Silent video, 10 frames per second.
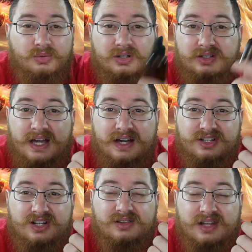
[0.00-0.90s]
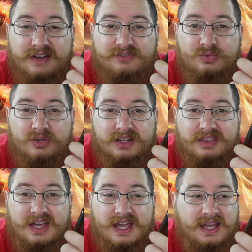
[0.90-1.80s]
Well, now you're left with
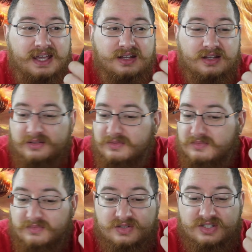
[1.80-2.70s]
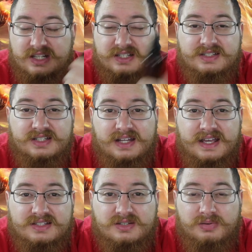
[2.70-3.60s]
a 60
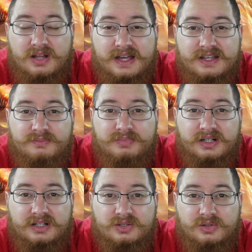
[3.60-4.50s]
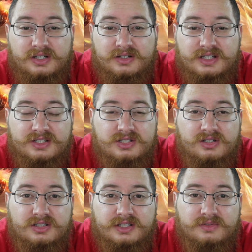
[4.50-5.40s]
day supply of beard oil that you
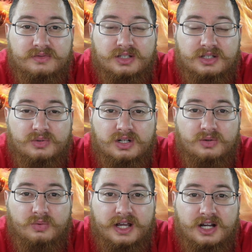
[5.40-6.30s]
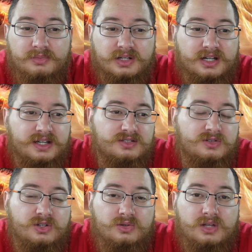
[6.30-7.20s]
don't even really want to wear because
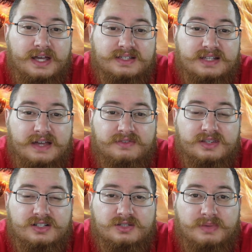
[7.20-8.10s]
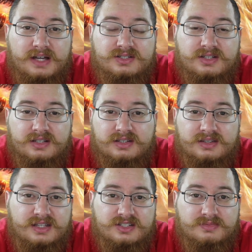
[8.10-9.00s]
who likes having their spouse think that
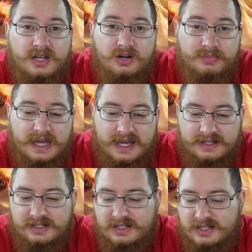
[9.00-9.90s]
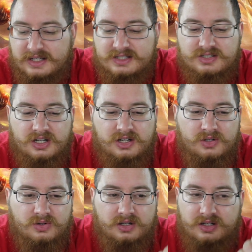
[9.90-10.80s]
they smell bad?
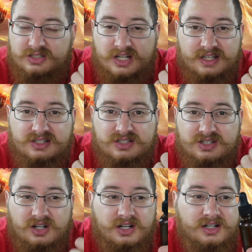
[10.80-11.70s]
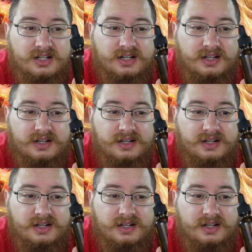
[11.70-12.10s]
So, chances are,